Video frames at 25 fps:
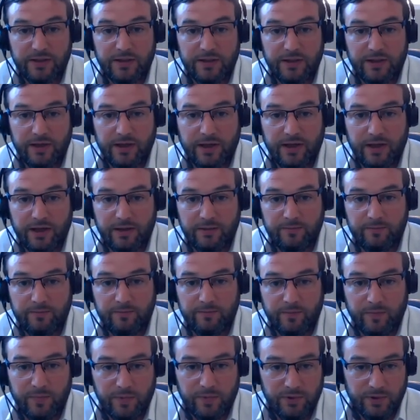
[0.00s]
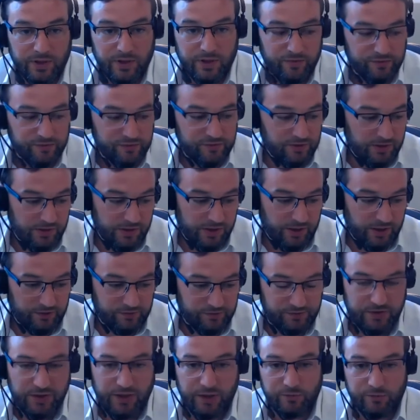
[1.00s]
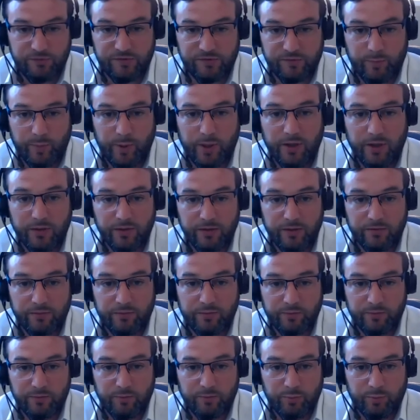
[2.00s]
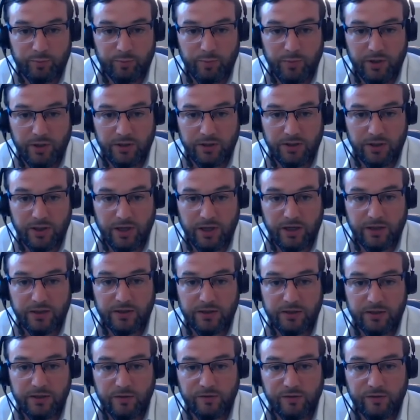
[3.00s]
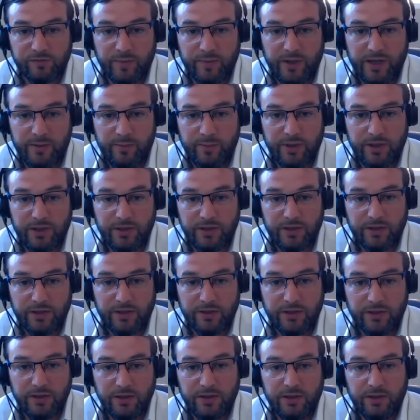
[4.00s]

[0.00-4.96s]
There isn't an excuse, but the underlying cause may be the